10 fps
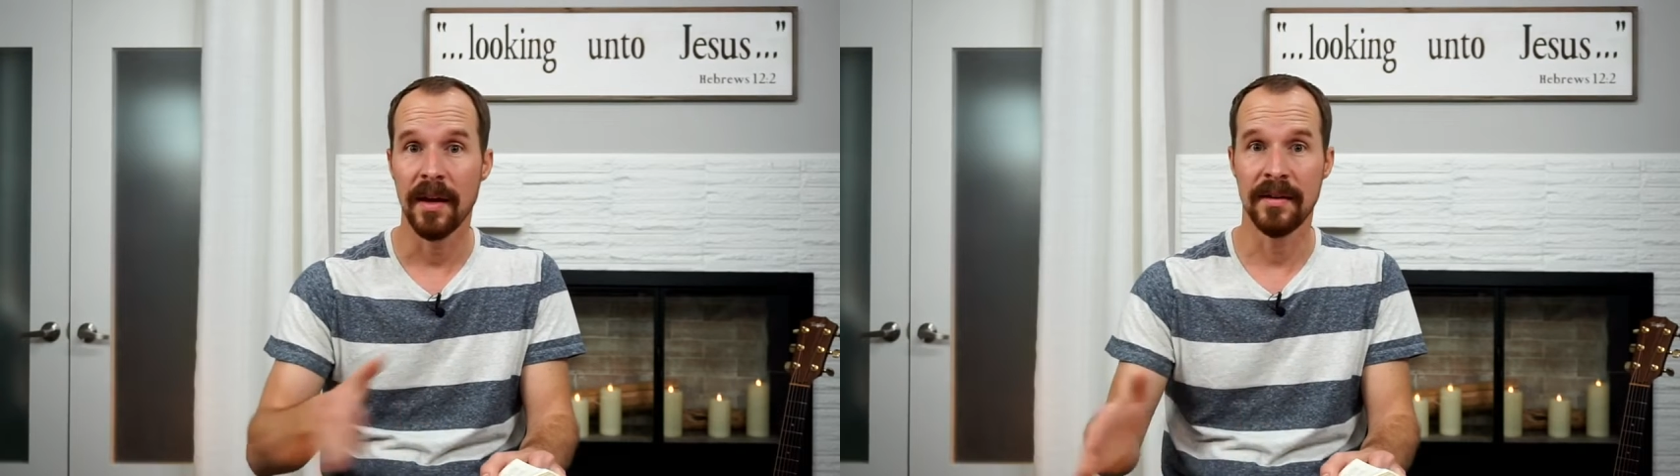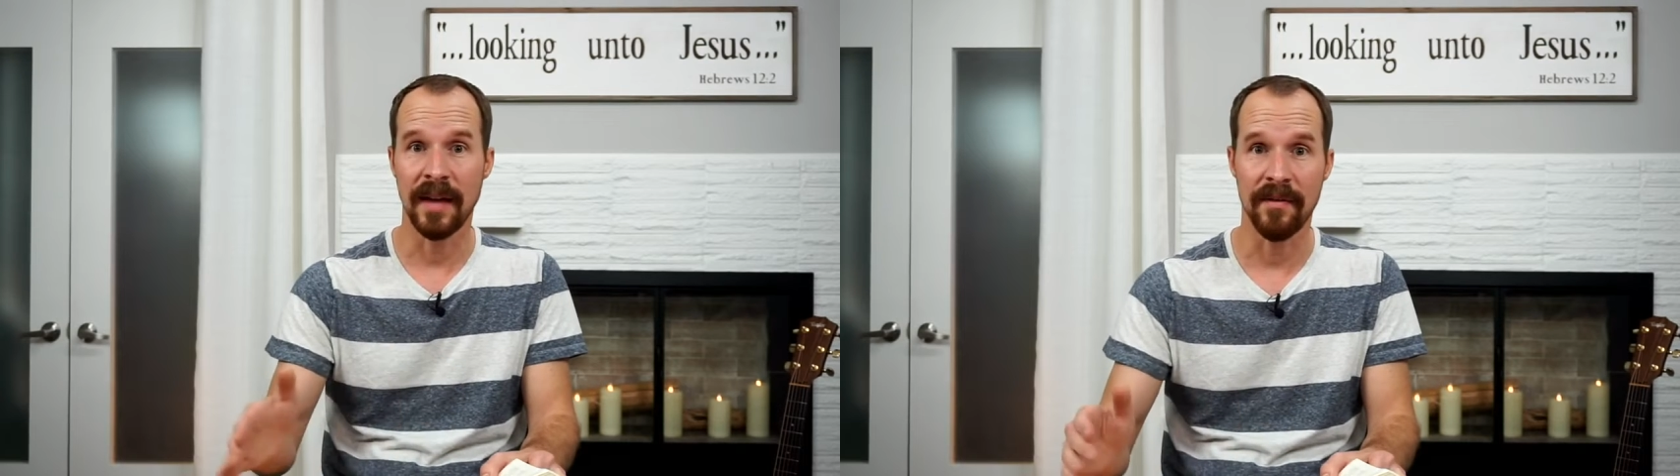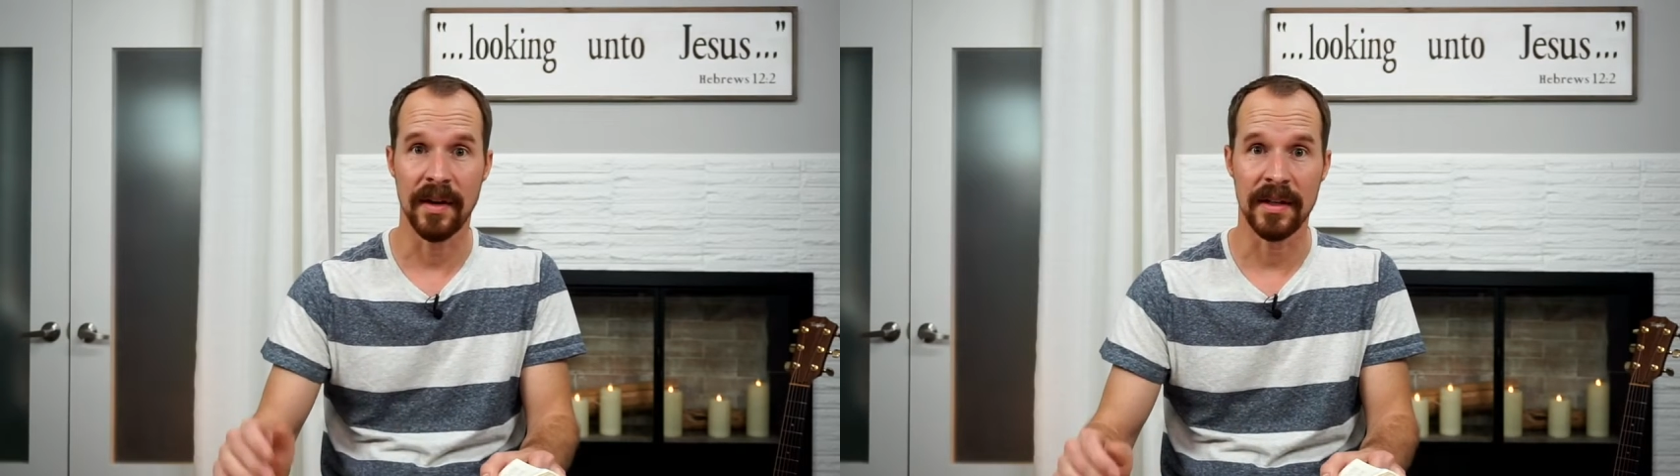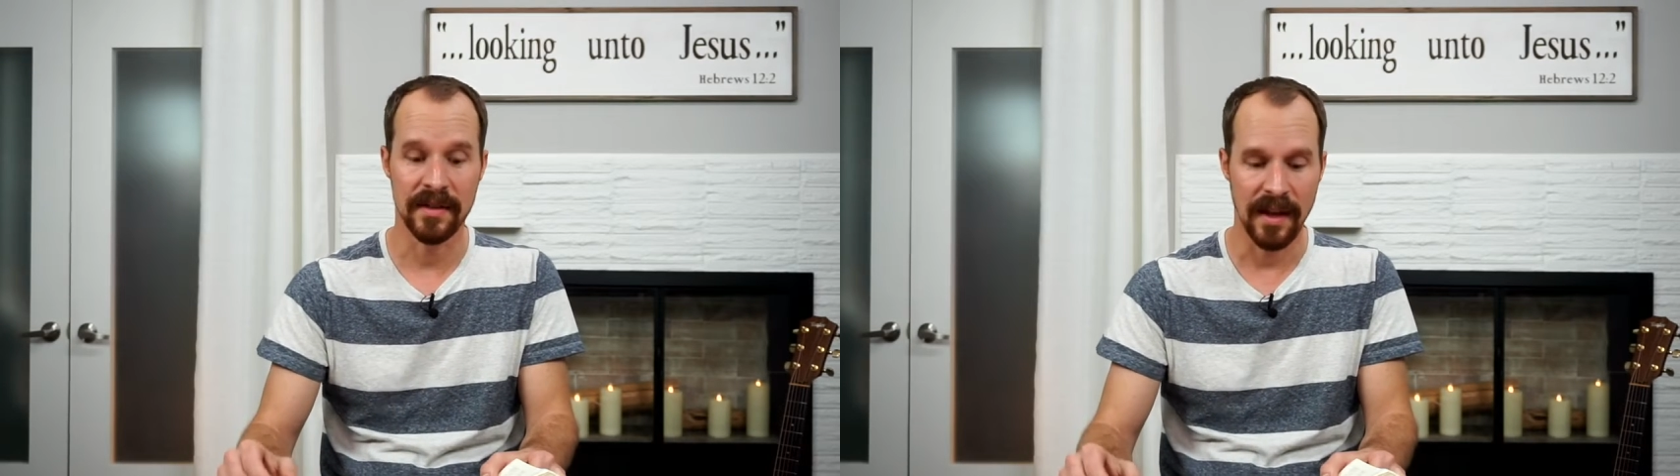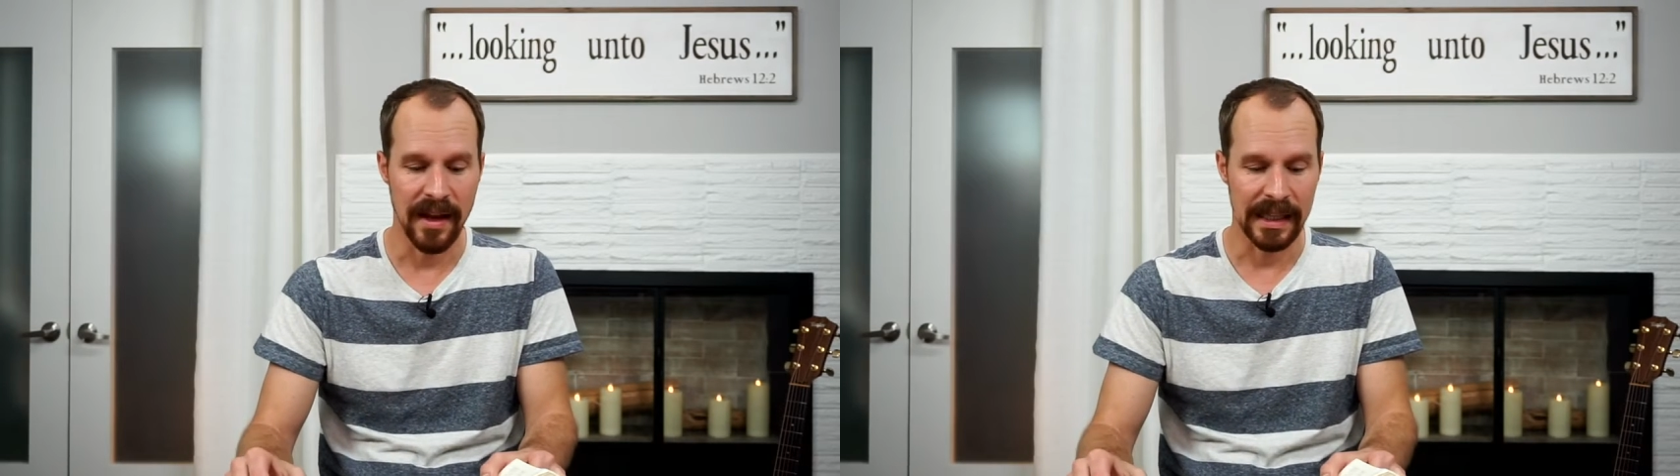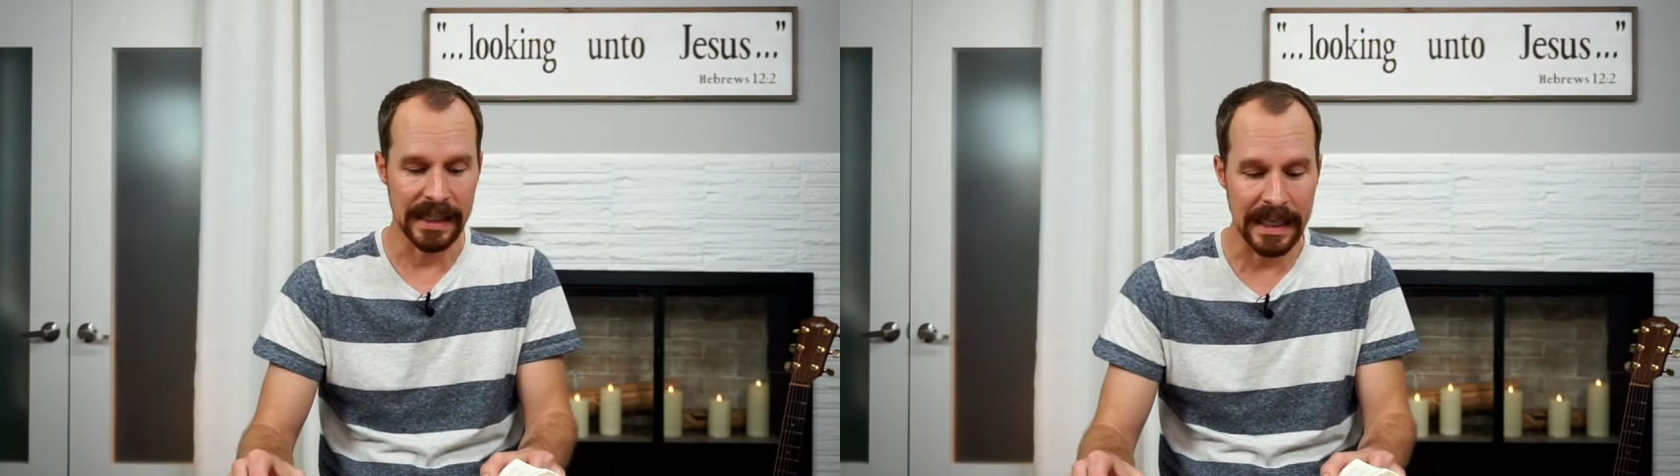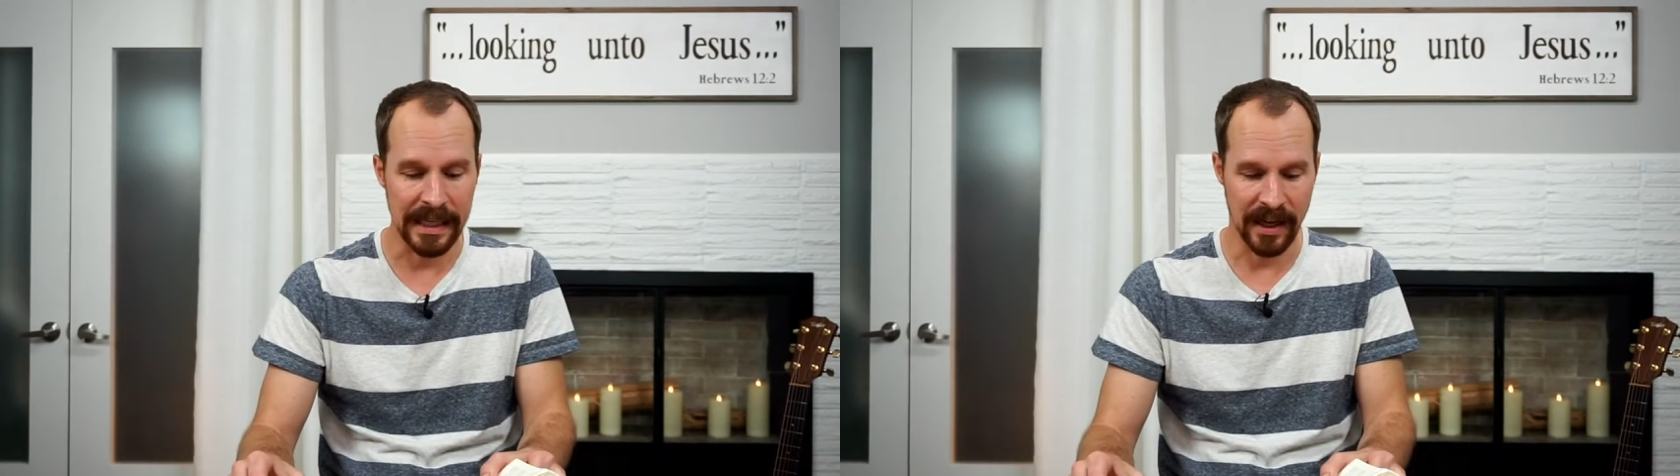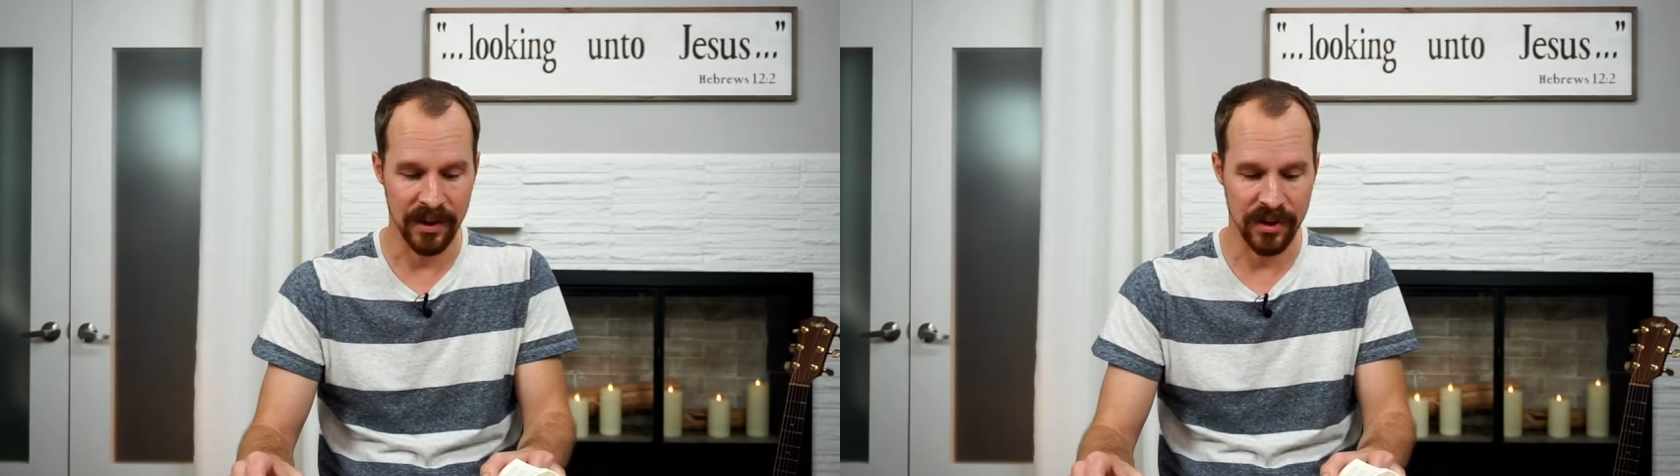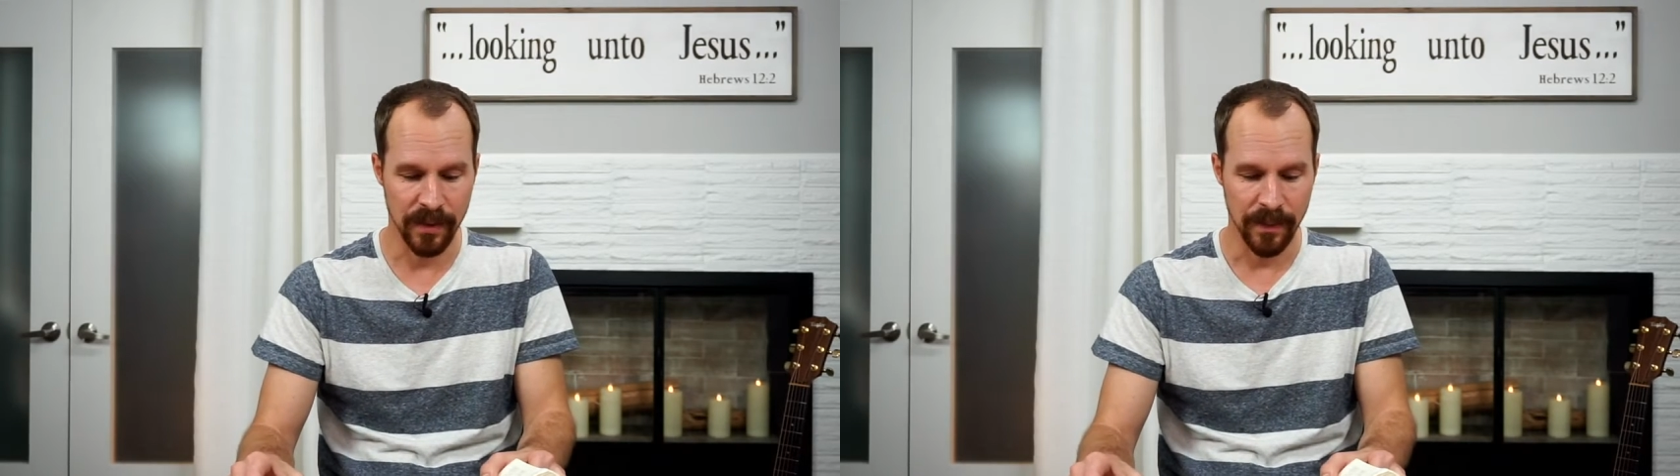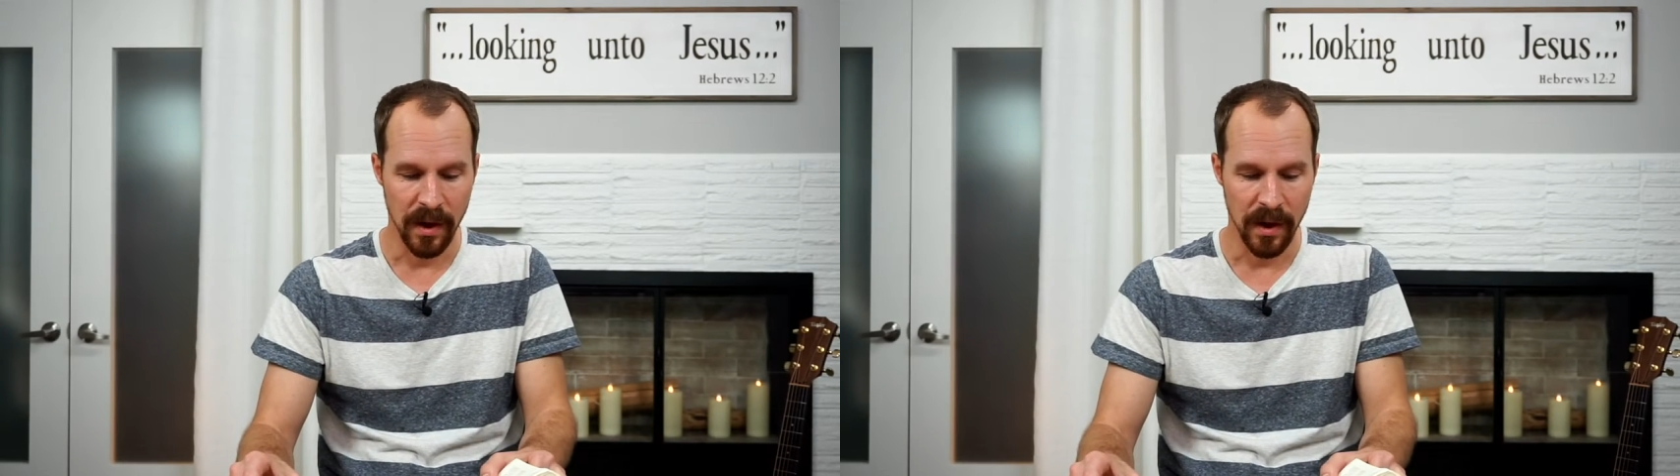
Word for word: David's lineage.